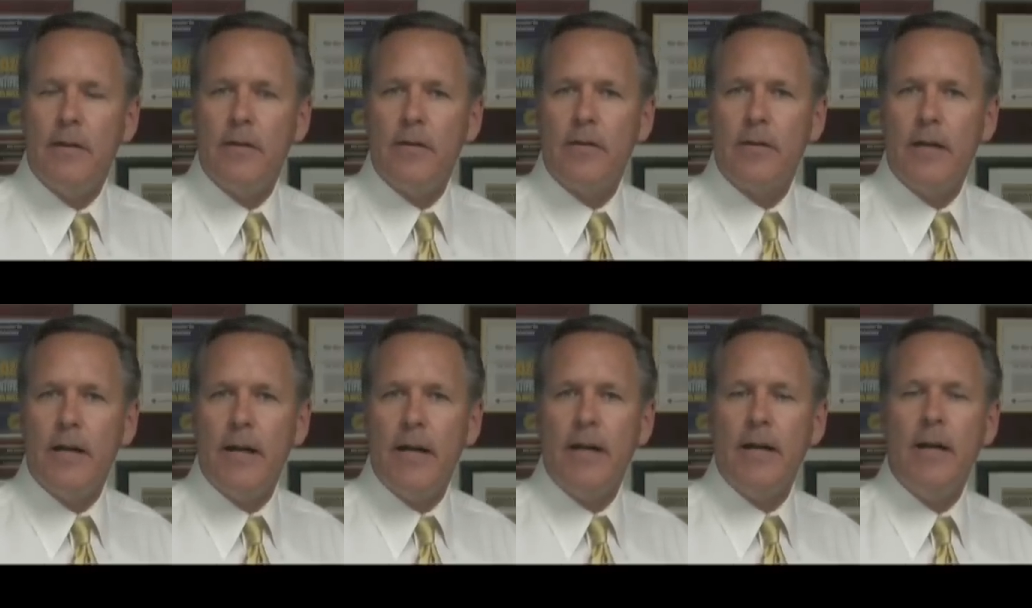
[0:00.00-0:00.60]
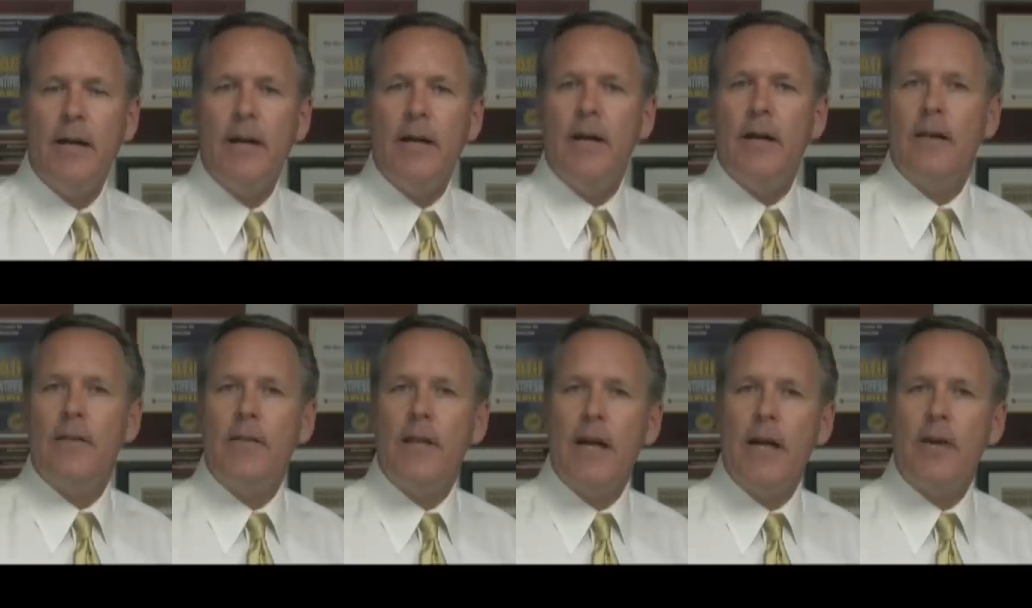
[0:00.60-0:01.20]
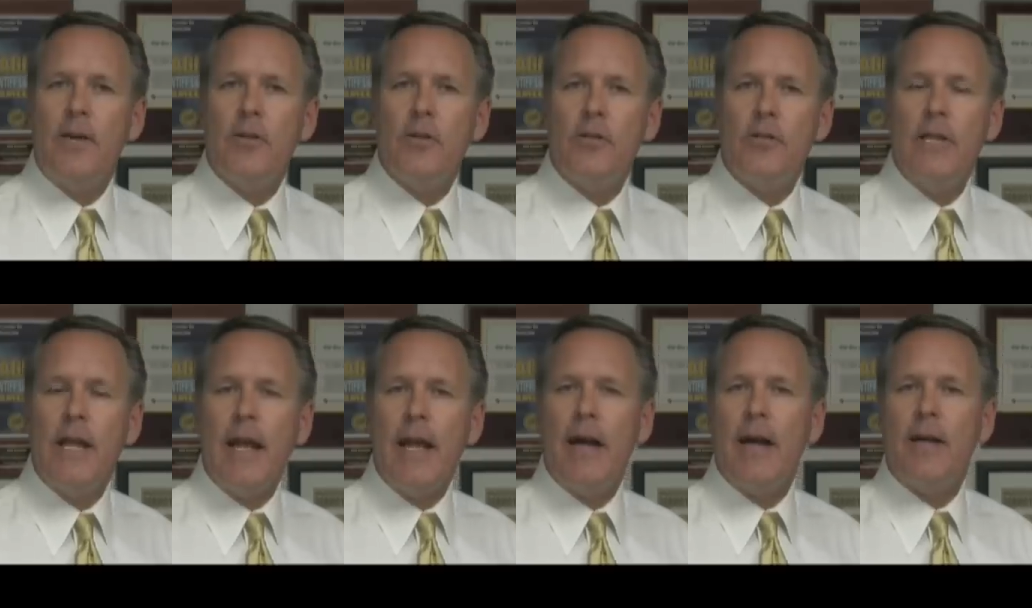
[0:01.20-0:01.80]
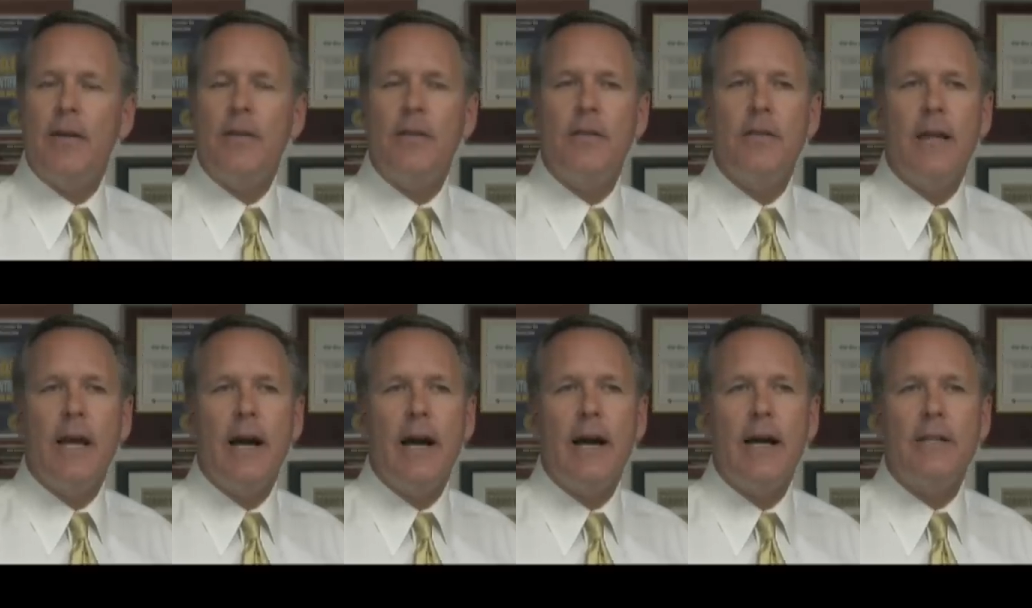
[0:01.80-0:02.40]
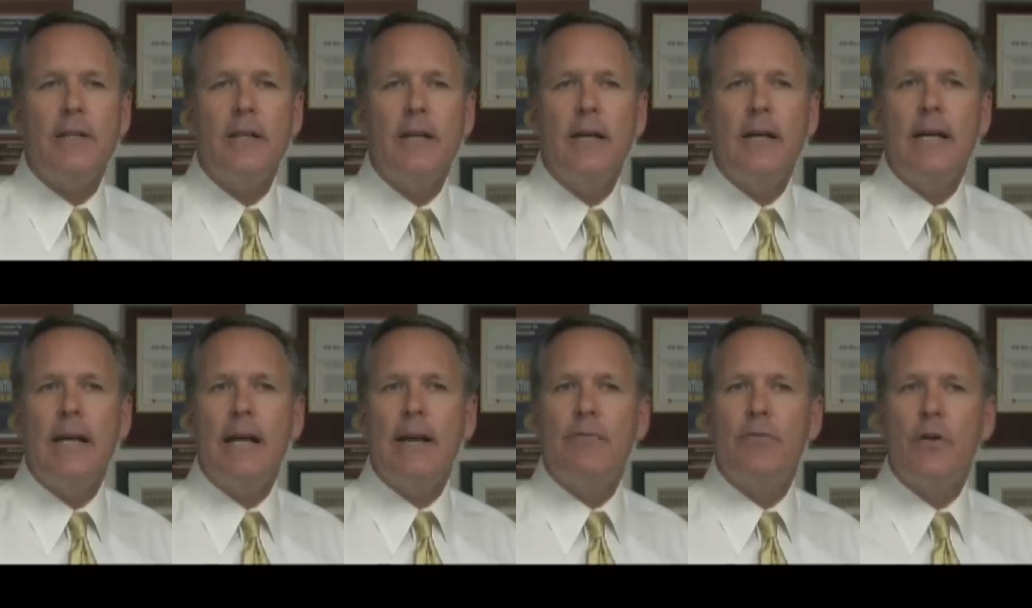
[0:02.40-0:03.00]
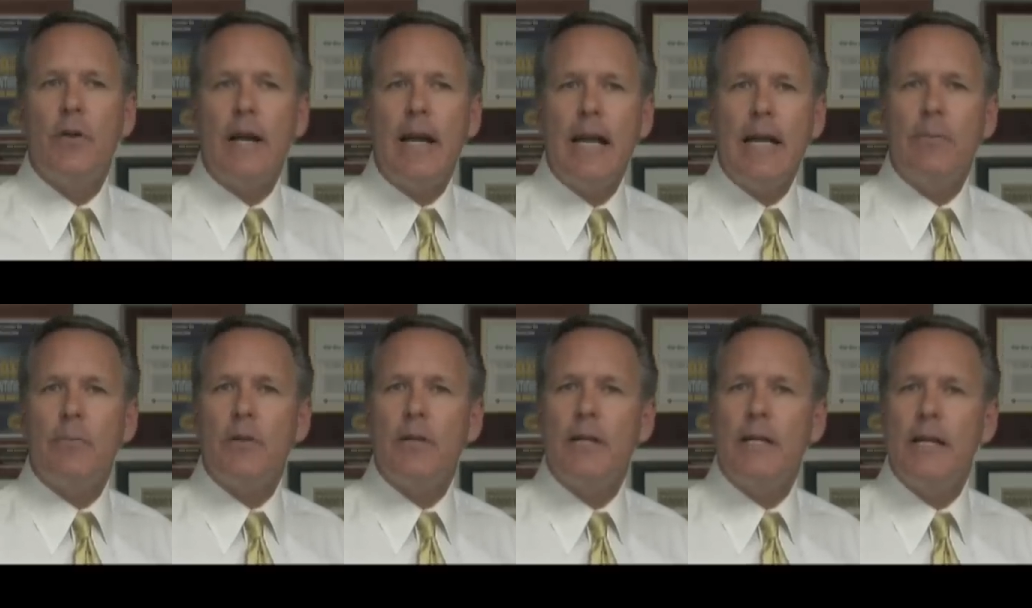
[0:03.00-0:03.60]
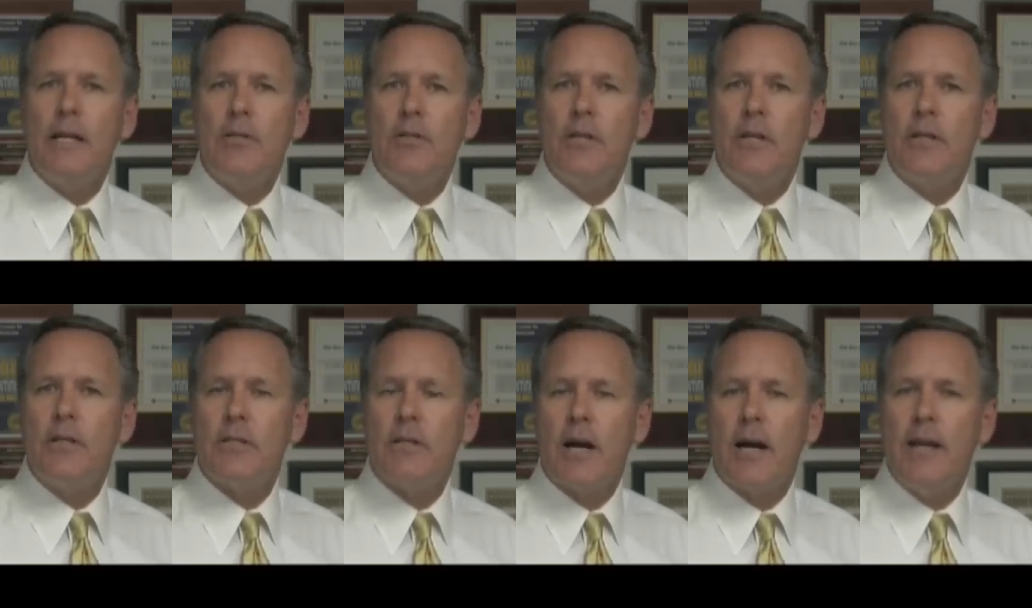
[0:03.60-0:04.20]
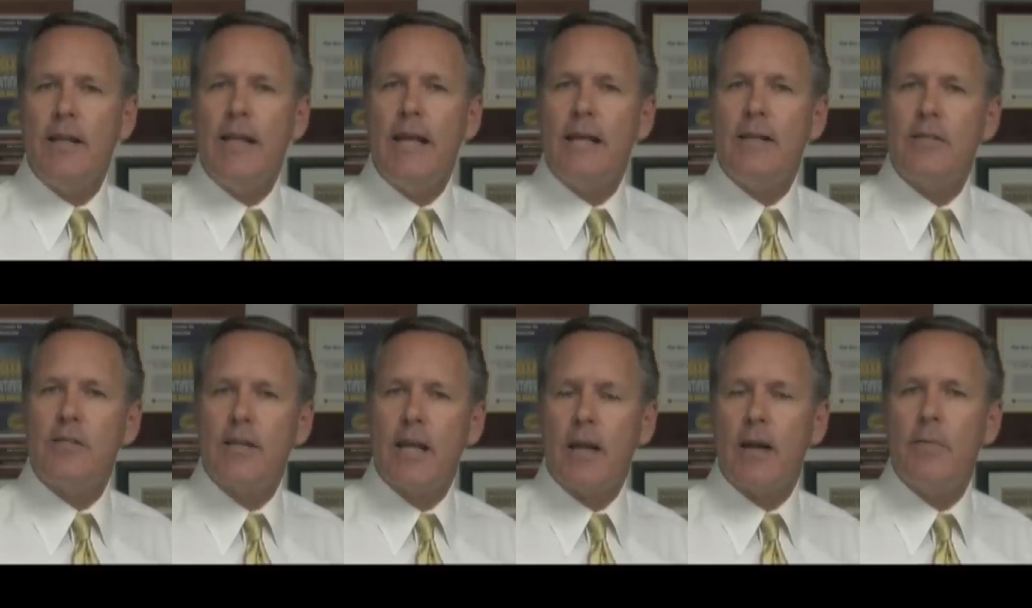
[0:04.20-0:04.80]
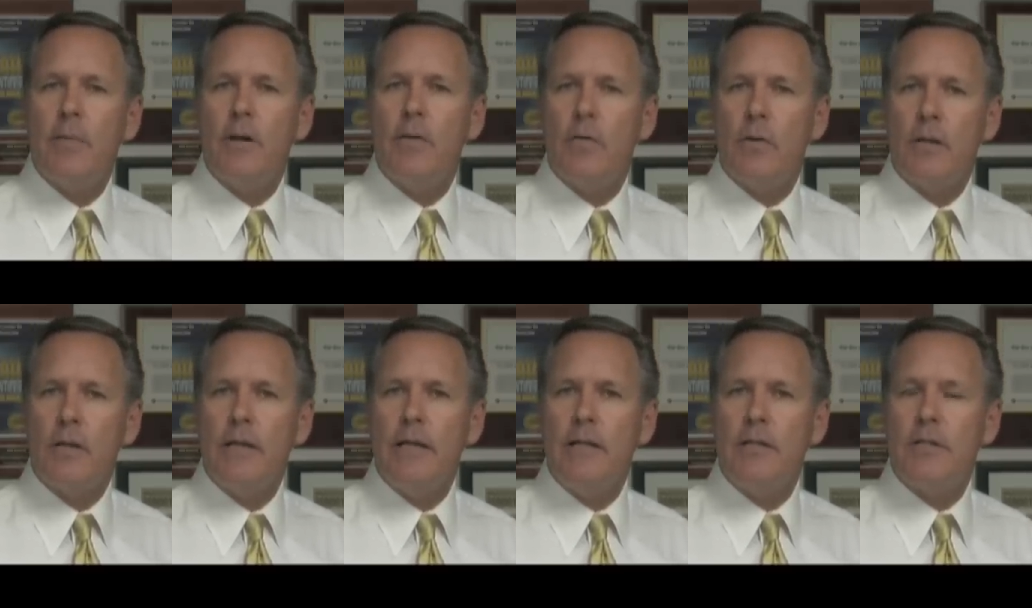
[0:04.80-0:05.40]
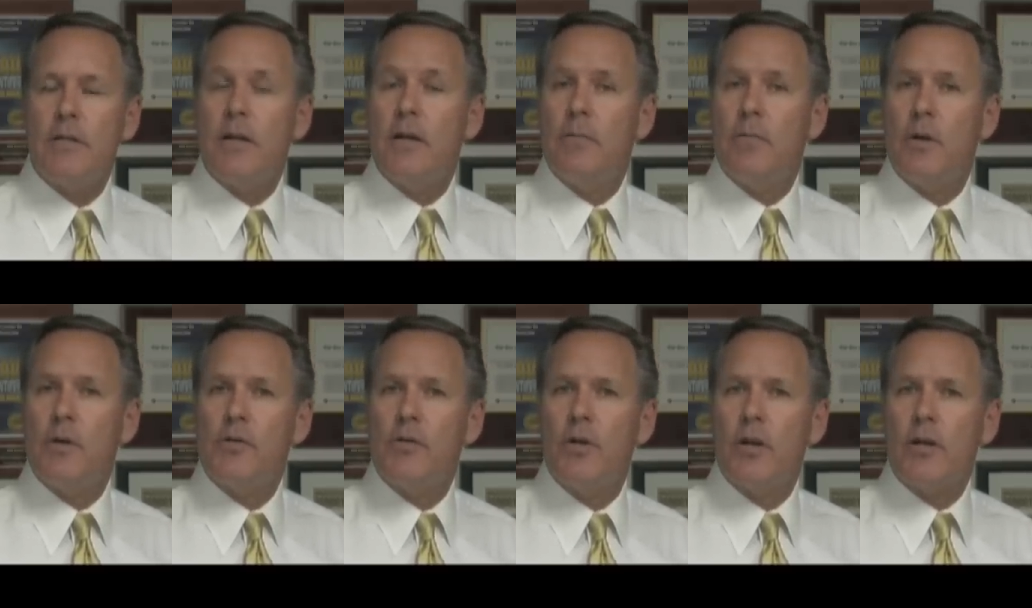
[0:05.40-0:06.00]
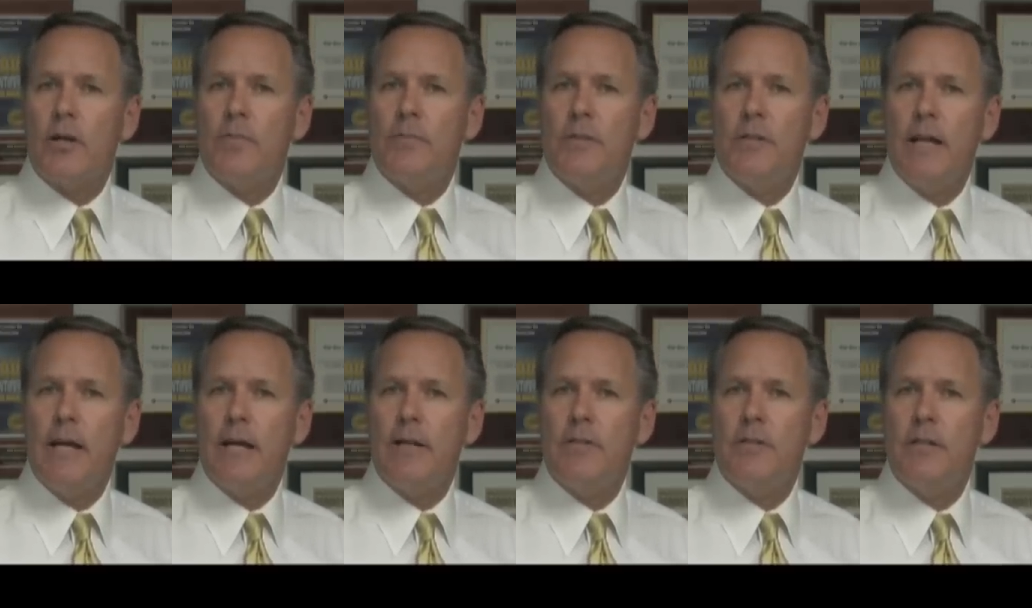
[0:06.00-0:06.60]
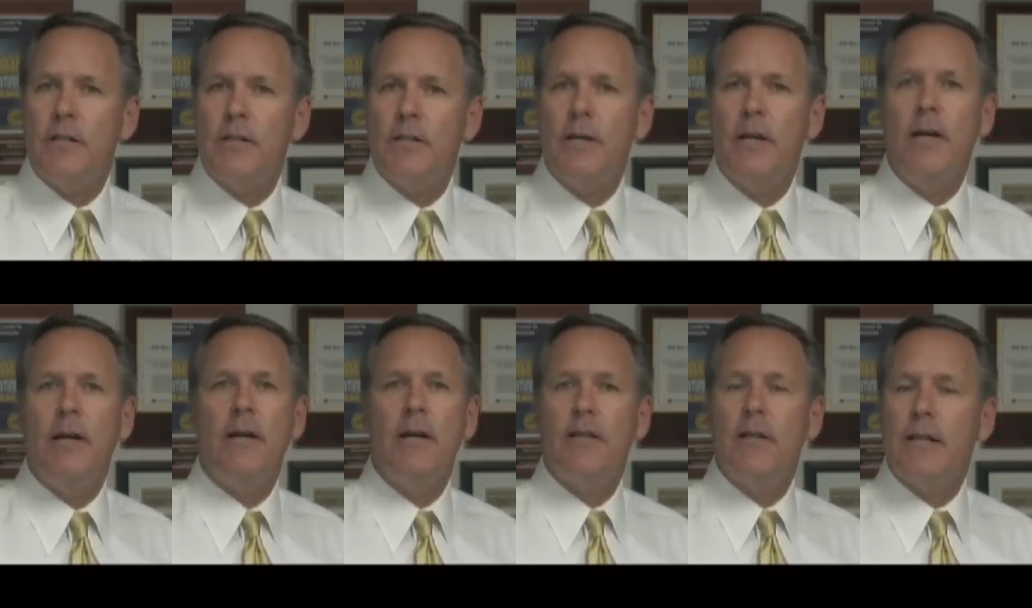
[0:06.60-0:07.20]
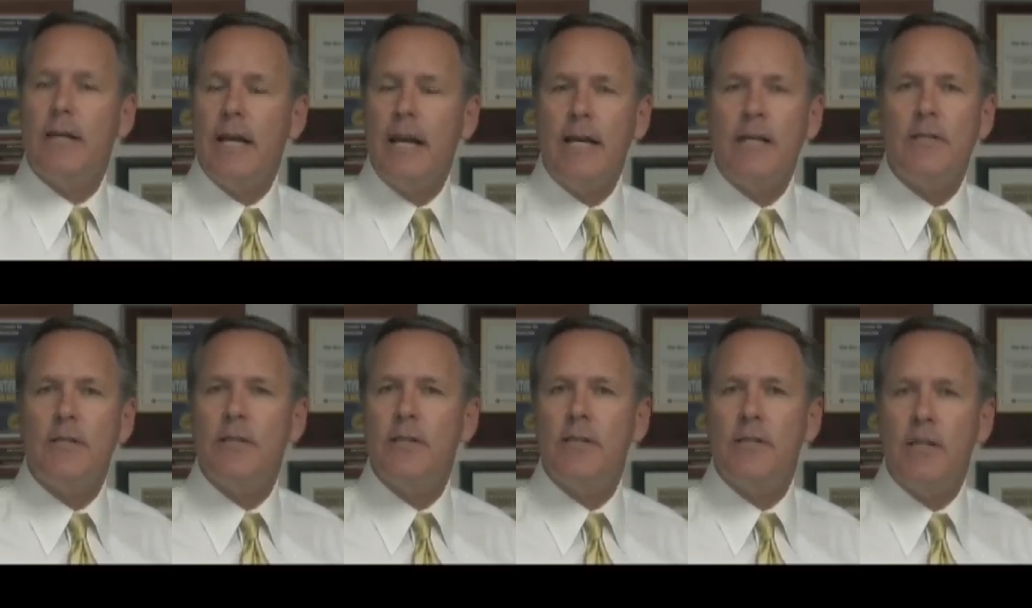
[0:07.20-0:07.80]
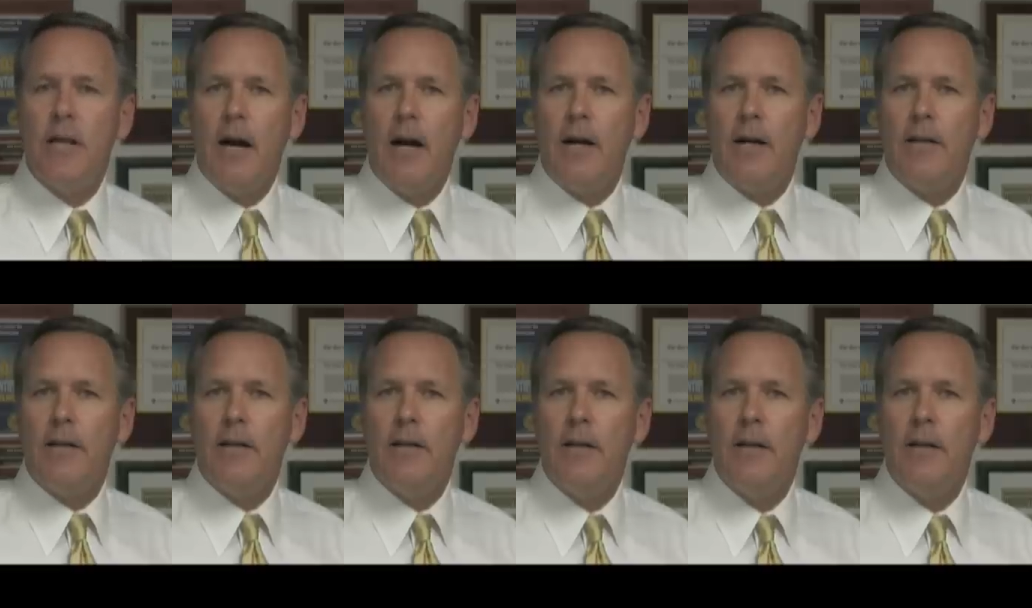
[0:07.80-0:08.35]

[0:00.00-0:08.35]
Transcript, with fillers: Okay? They understand that if they're able to get you to sign that settlement release under most circumstances, the case is done.